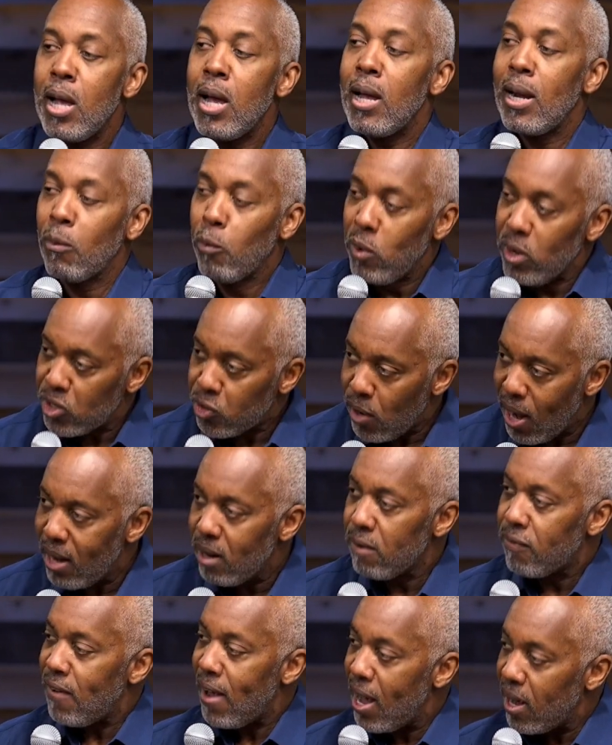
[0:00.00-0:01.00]
We're trying
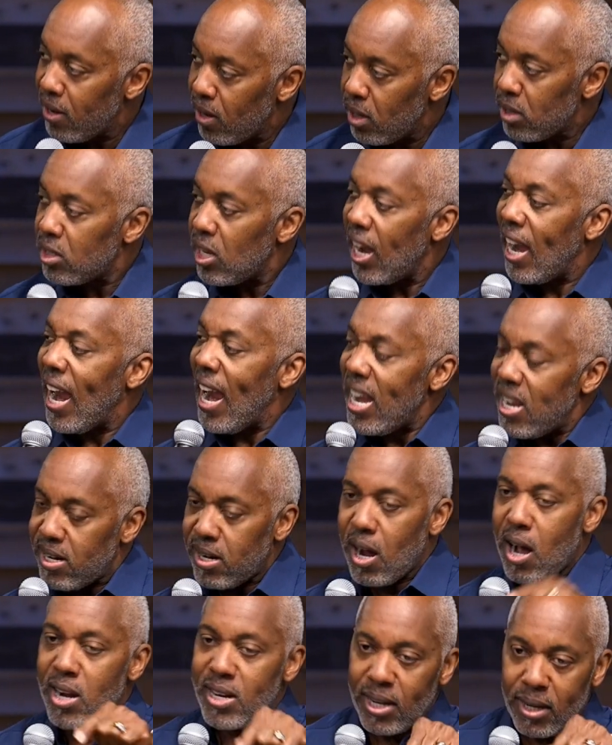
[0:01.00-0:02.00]
to find us and
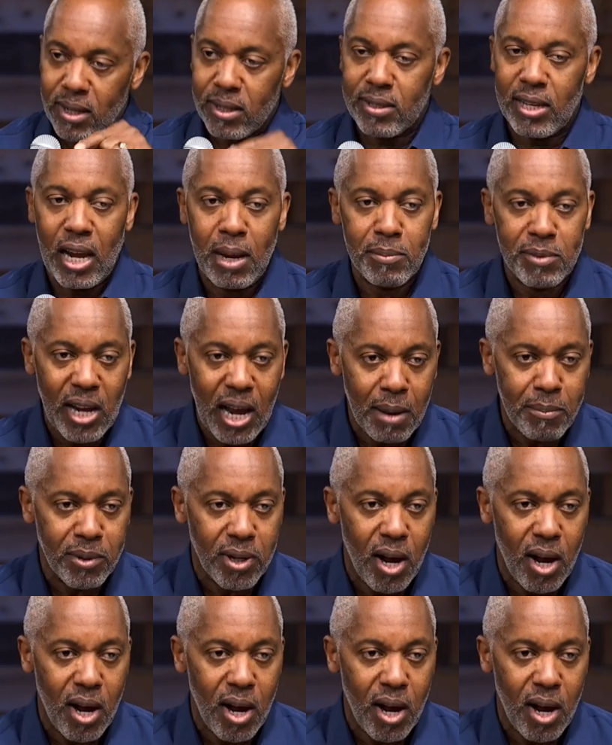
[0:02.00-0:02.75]
God at the same time.